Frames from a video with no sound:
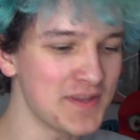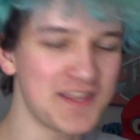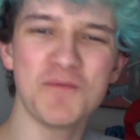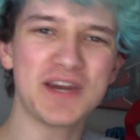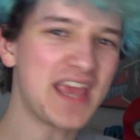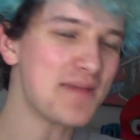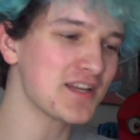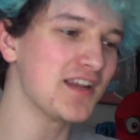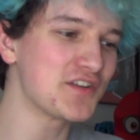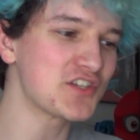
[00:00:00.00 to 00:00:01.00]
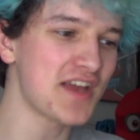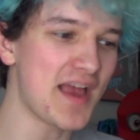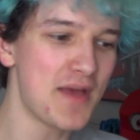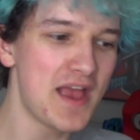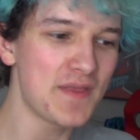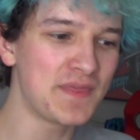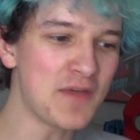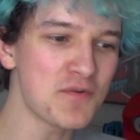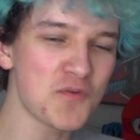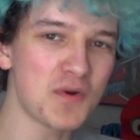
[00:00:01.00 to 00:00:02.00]
but then when it came to lunchtime,
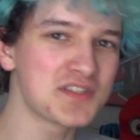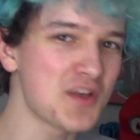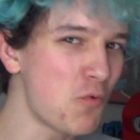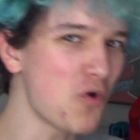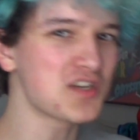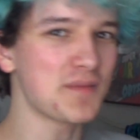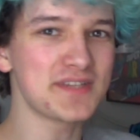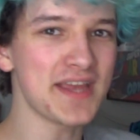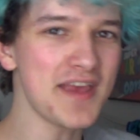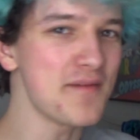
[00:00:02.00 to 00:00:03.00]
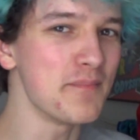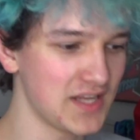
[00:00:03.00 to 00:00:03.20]
they were the ones that walked up to him.